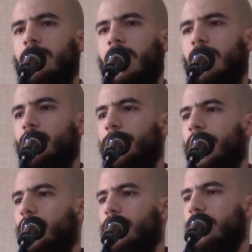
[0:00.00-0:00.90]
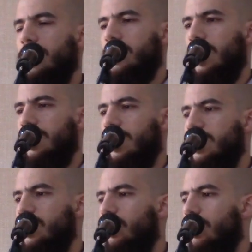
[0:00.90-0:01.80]
And we bear witness that there
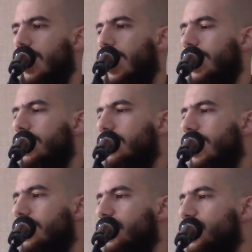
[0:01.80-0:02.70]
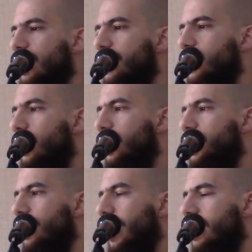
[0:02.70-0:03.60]
is no God that deserves
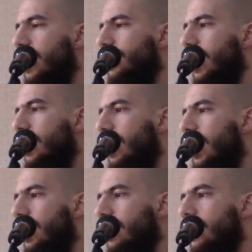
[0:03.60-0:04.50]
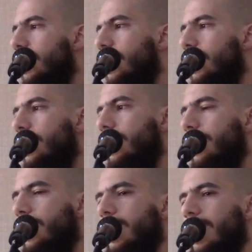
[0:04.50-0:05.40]
worship except Allah.
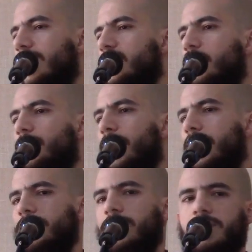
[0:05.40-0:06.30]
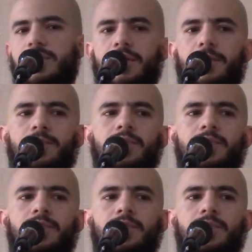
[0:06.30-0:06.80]
He has no partners.